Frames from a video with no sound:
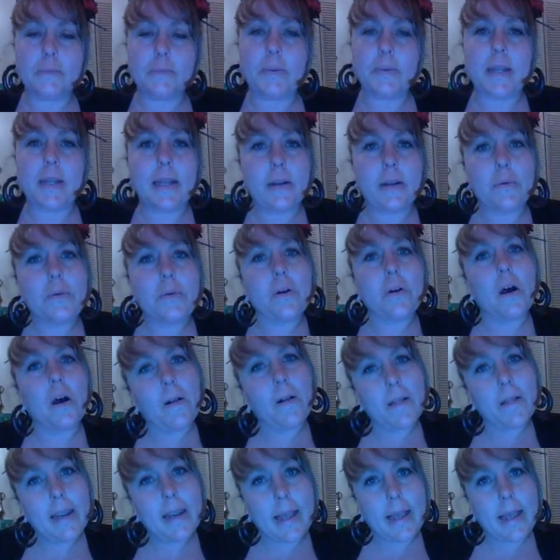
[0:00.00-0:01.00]
but I don't
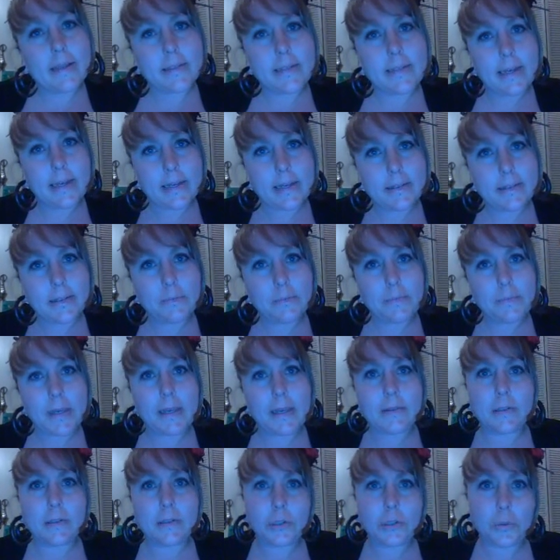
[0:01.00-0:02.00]
call it essays
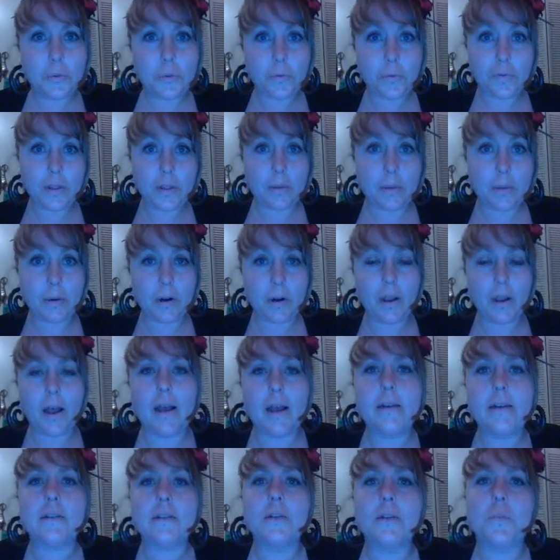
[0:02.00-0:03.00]
because 2 of them are not.